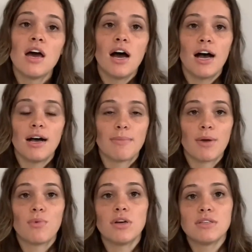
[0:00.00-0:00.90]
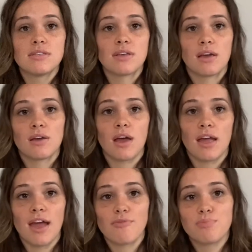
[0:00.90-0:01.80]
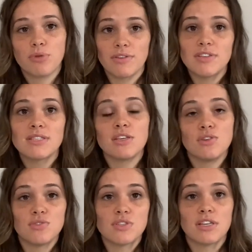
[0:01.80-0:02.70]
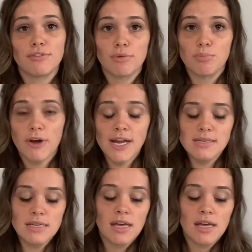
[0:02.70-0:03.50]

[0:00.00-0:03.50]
I have previously used a different brand.